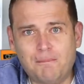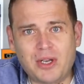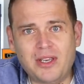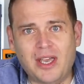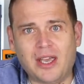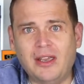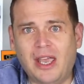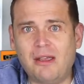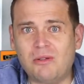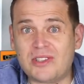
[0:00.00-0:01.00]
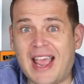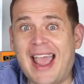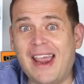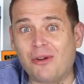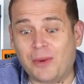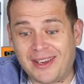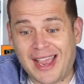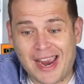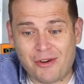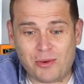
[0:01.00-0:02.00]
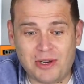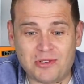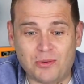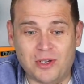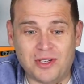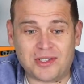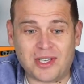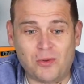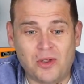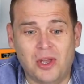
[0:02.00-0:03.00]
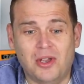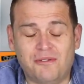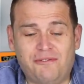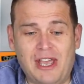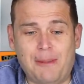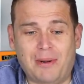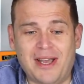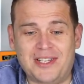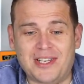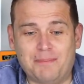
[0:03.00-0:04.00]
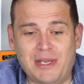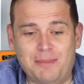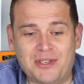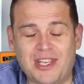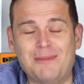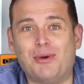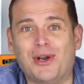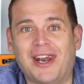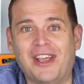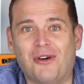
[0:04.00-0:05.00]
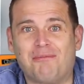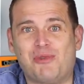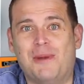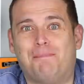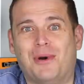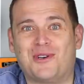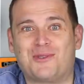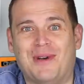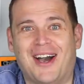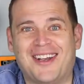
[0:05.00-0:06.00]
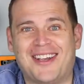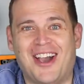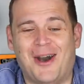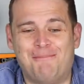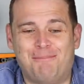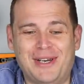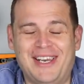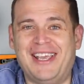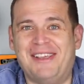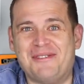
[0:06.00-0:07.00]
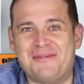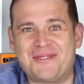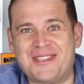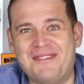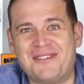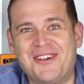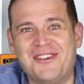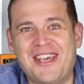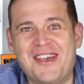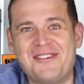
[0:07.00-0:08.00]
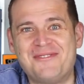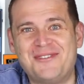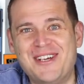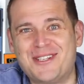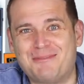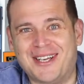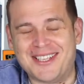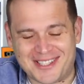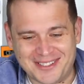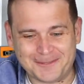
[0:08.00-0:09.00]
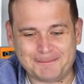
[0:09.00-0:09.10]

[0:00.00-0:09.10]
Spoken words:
But yeah, it's harrowing. Harrowing was the word. So fair play to the BBC pulling it off Britbox. But I can't believe it was even on there in the first place.